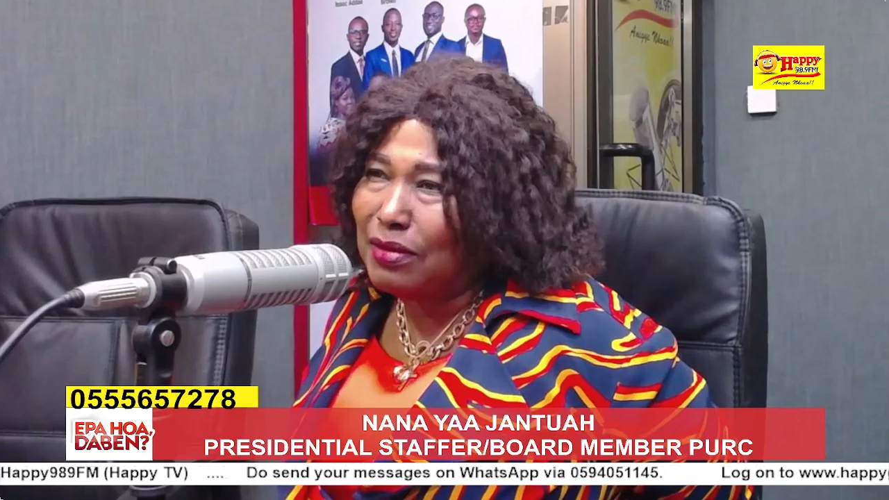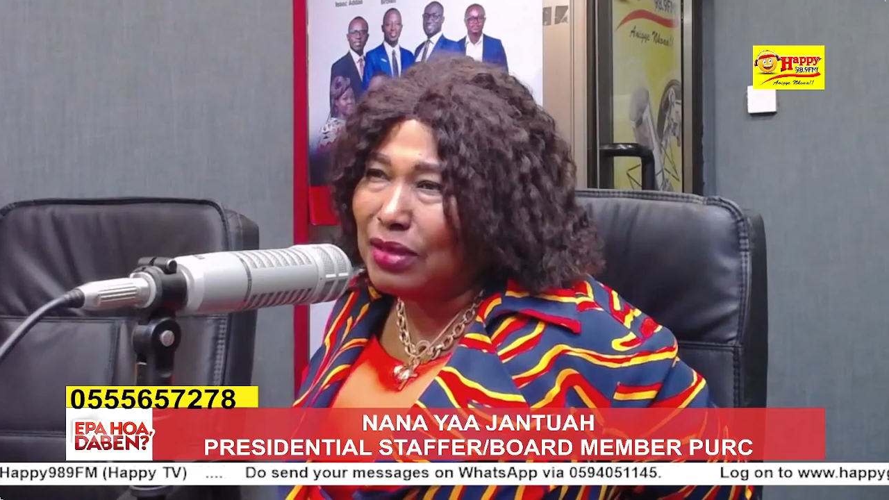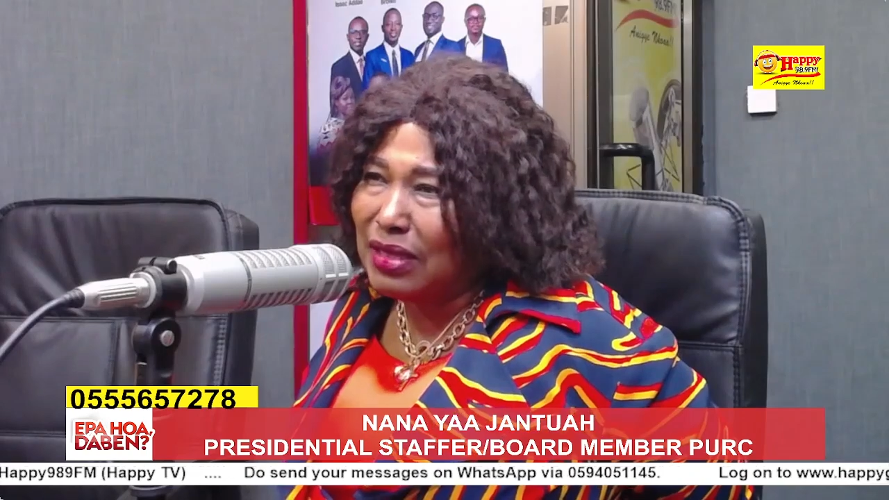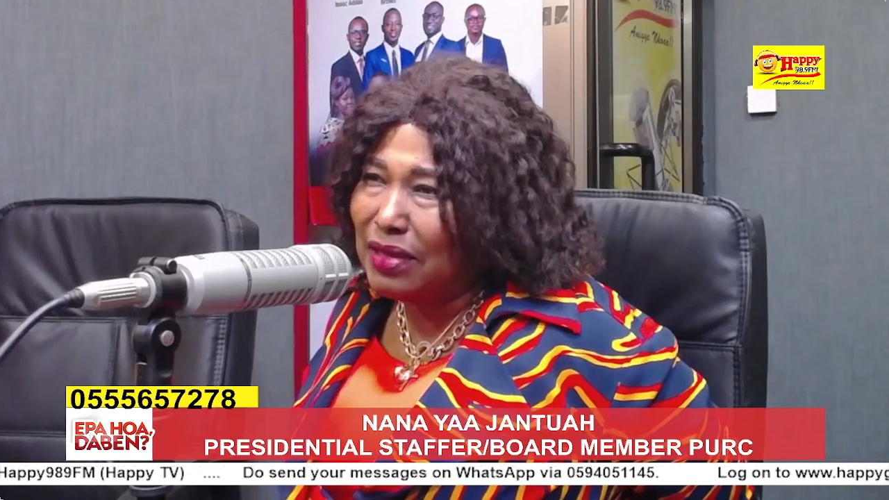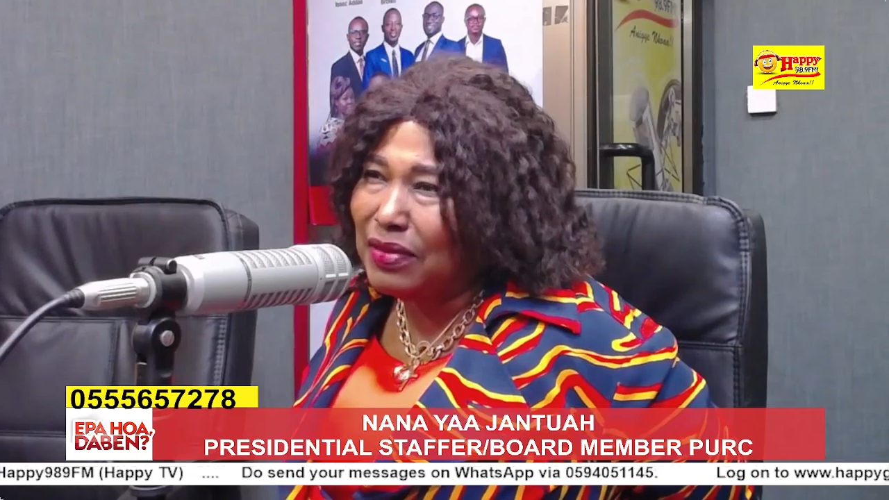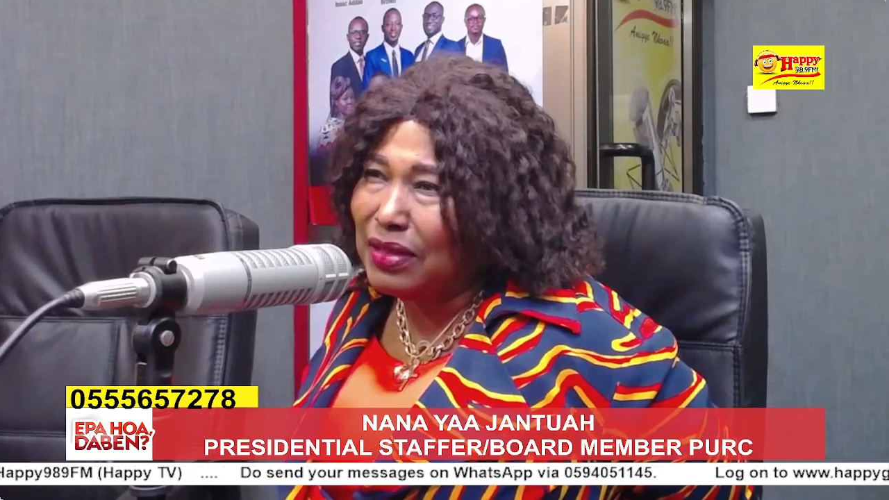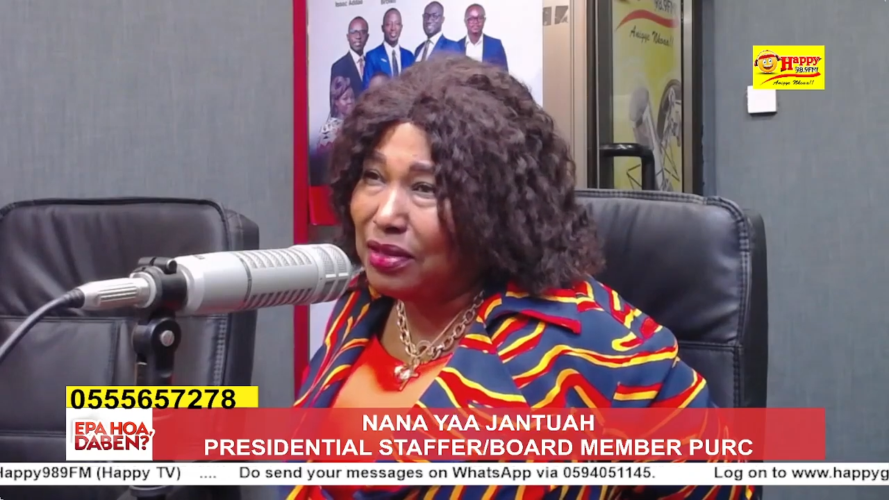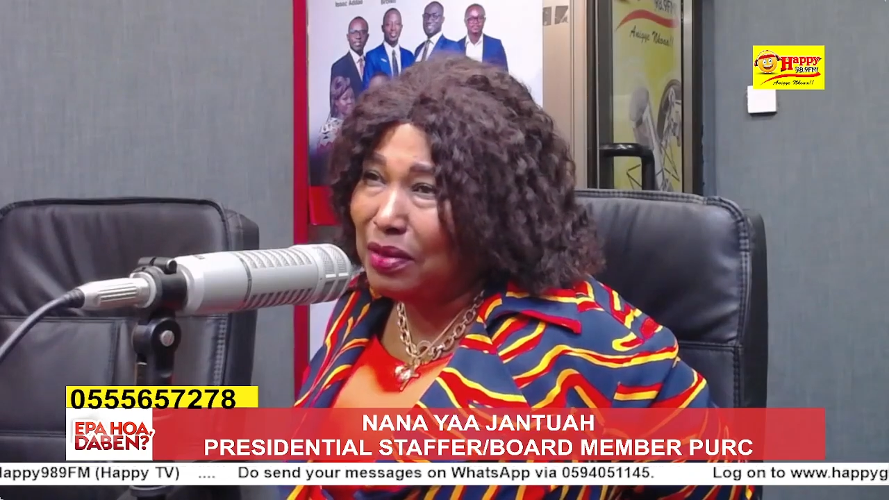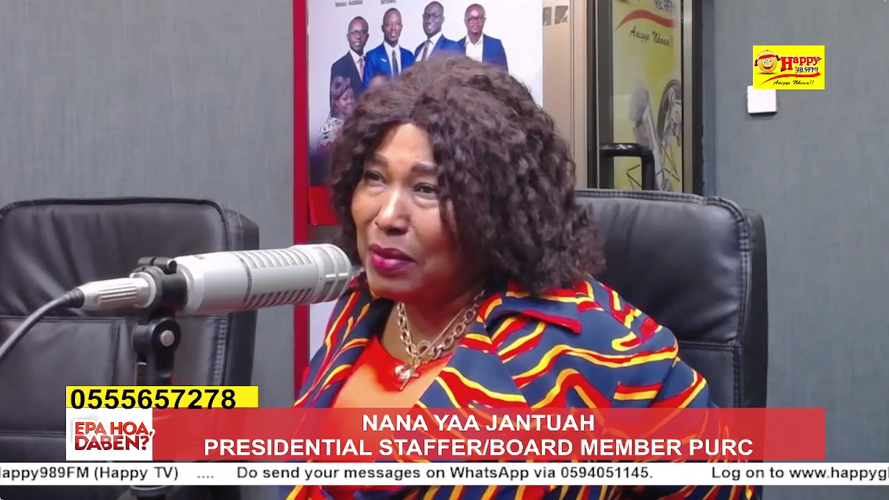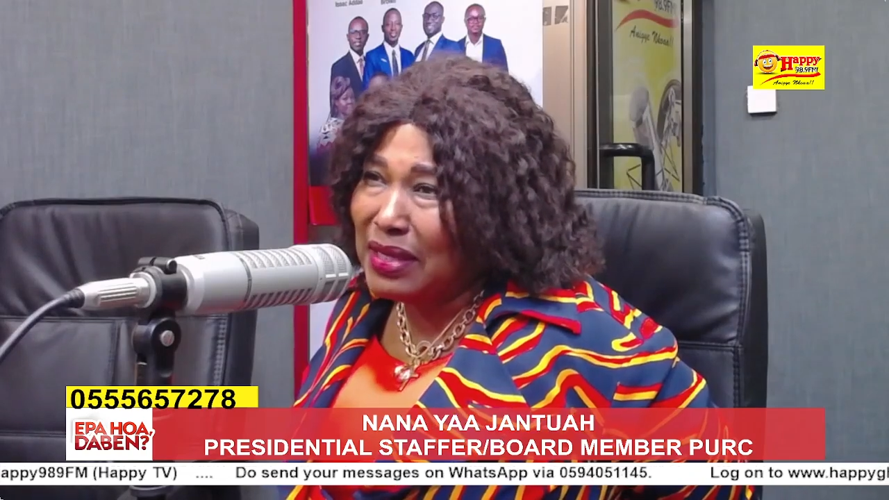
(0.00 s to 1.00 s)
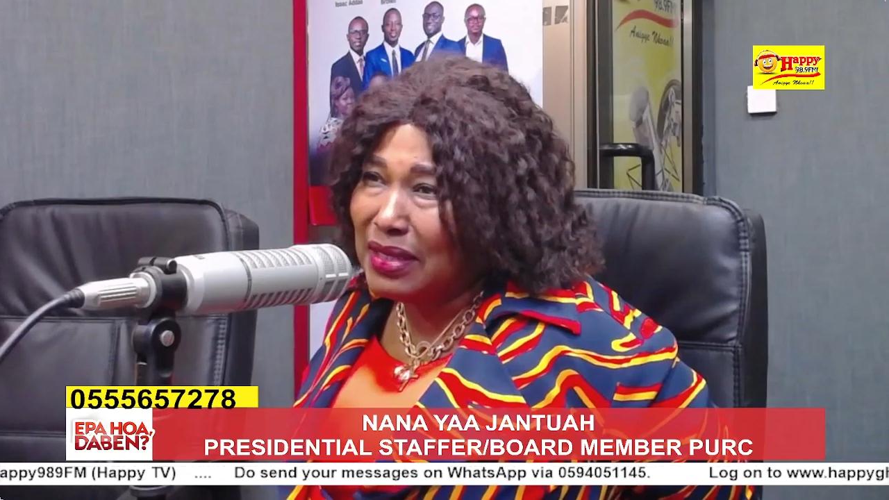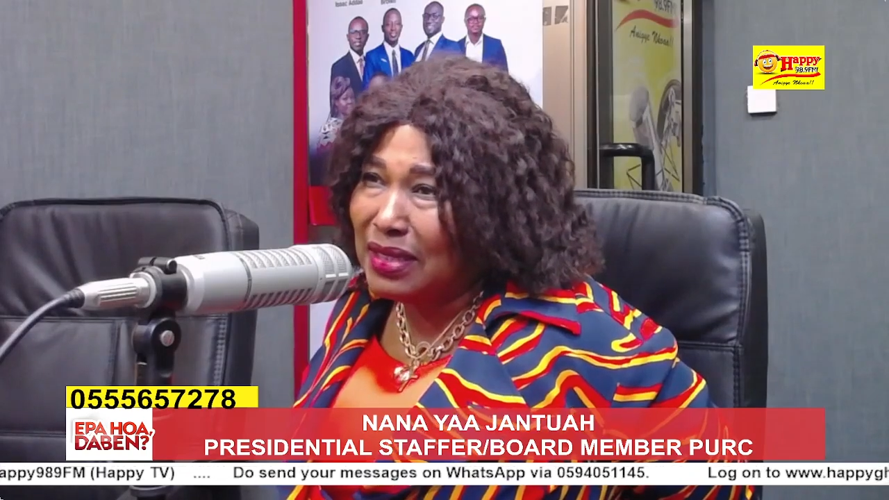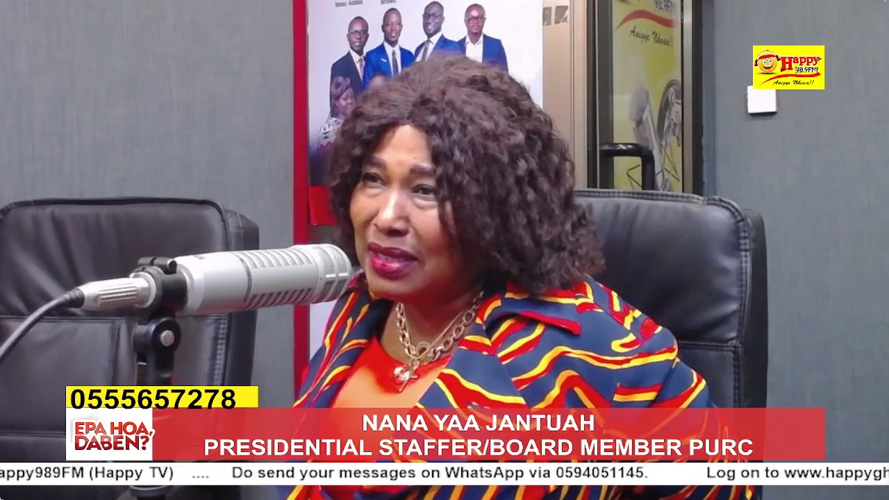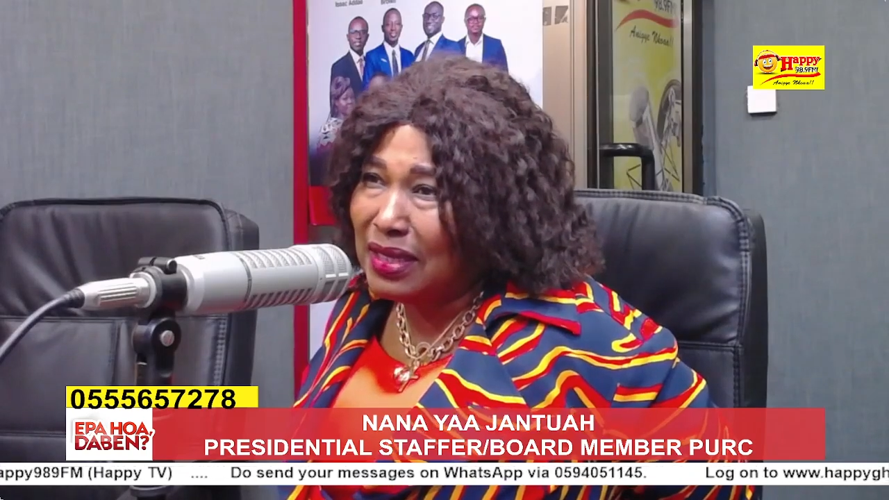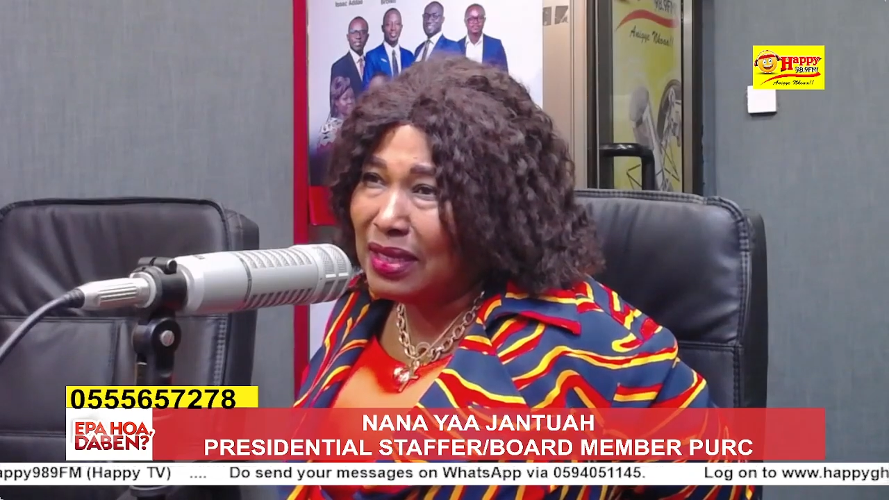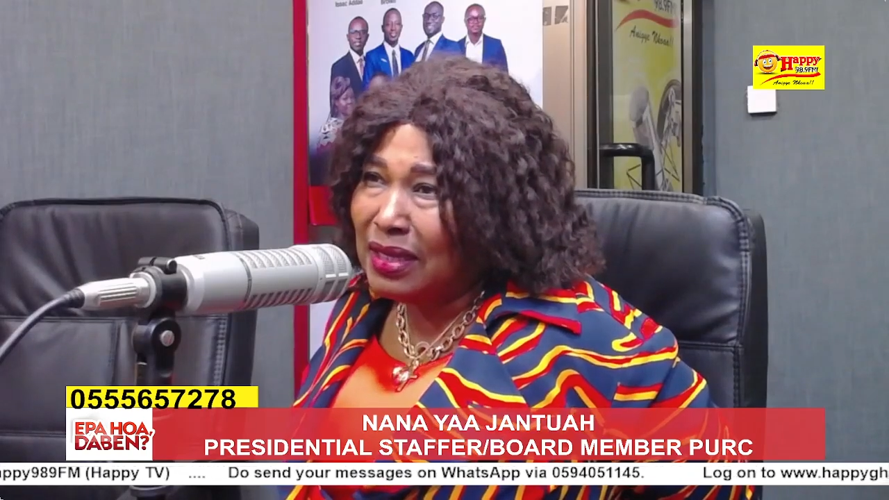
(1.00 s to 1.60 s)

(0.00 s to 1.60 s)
e say 3 months